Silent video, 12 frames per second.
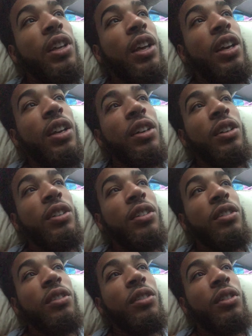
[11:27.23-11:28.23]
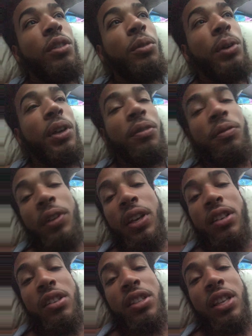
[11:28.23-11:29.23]
hit a quick
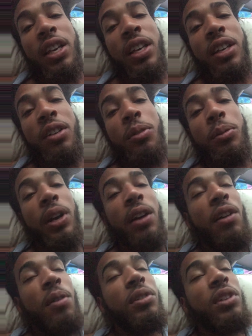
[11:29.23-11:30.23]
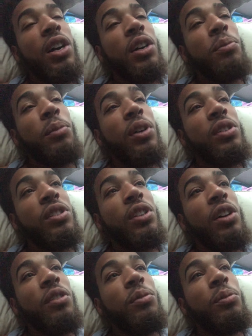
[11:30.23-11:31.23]
fix thing or whatever. I'm talking about
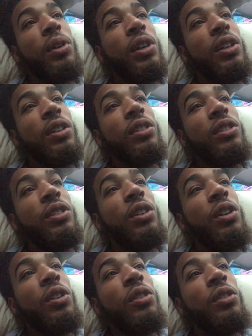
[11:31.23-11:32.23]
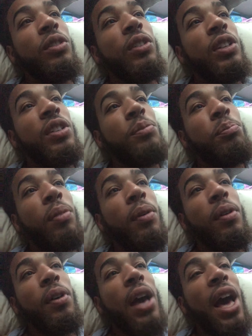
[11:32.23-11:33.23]
stuff where, you know, it's
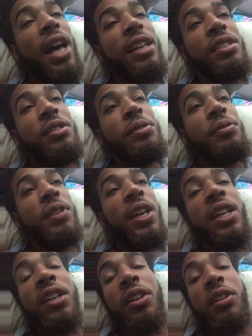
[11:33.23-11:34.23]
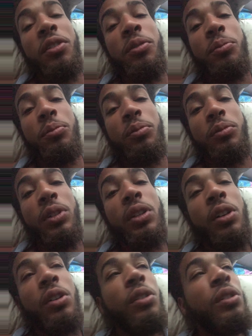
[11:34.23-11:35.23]
passive income, you
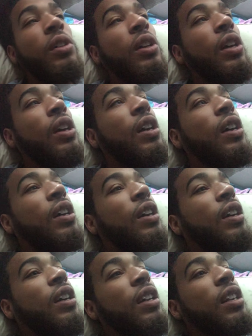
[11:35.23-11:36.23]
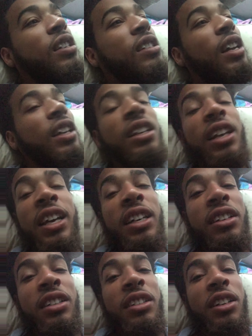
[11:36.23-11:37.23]
know. And it's like, it ain't
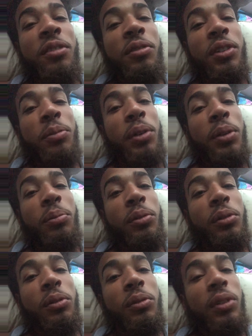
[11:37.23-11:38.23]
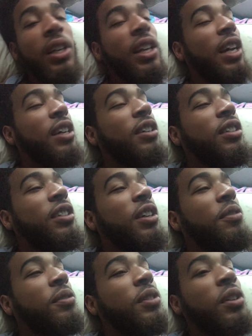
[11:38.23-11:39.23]
good enough for the people. It ain't good enough
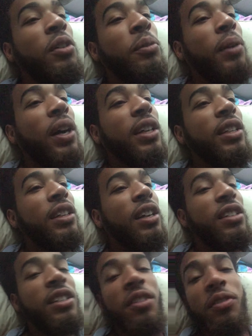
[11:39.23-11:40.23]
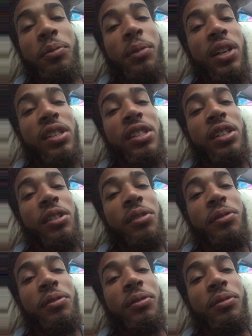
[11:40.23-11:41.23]
for nobody except for myself,
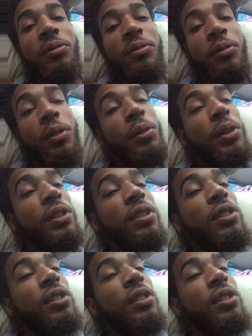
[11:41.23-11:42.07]
for real,